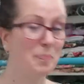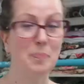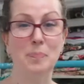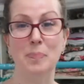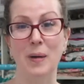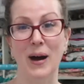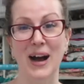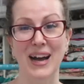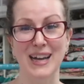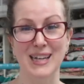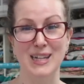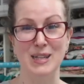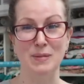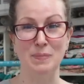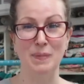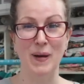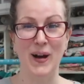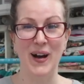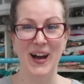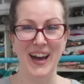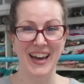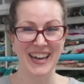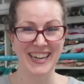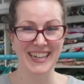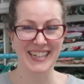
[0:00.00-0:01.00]
bias
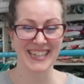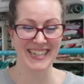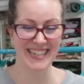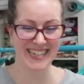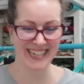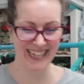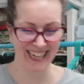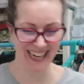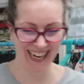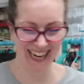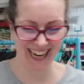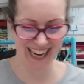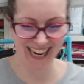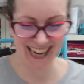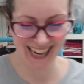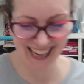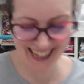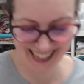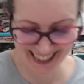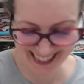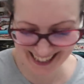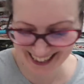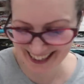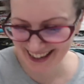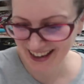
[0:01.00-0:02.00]

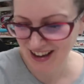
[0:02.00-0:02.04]
binding.